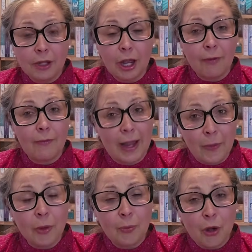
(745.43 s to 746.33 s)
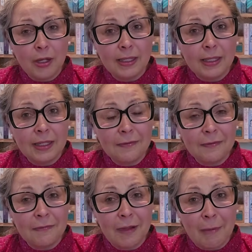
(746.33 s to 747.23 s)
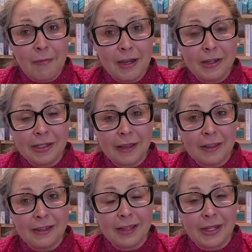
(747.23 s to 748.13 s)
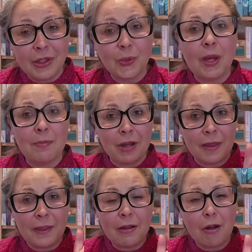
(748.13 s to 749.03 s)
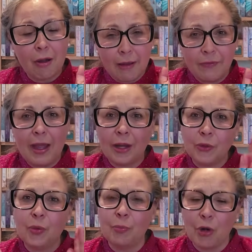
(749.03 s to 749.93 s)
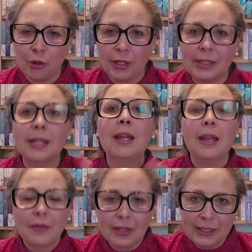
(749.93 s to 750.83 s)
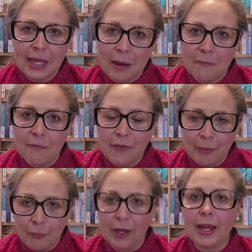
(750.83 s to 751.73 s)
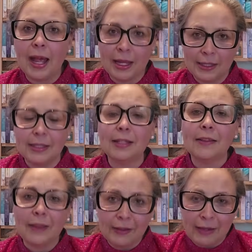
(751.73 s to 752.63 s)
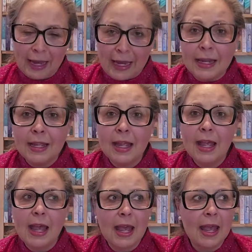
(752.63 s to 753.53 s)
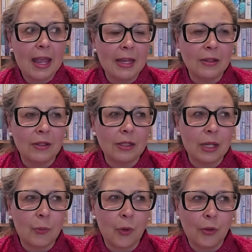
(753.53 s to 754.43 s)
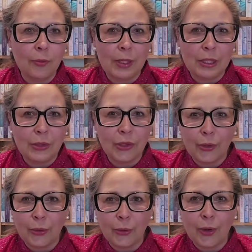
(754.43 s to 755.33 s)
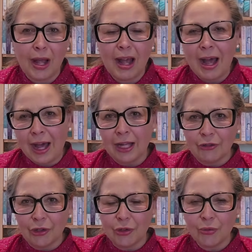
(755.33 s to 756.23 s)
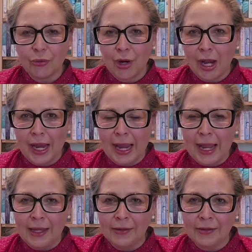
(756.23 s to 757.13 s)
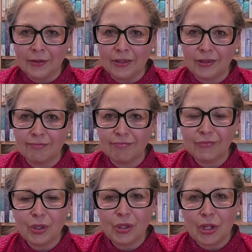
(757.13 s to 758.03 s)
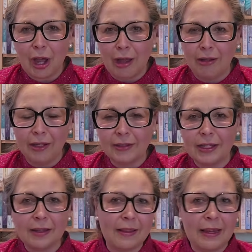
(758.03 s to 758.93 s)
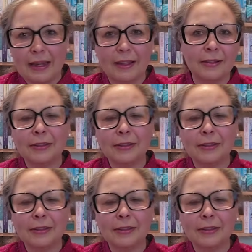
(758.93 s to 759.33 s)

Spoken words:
around the pockets a different fabric because I think that's sweet, but I think I'll have the actual pockets the same fabric as the leg, and it won't be so hard to try and style it and think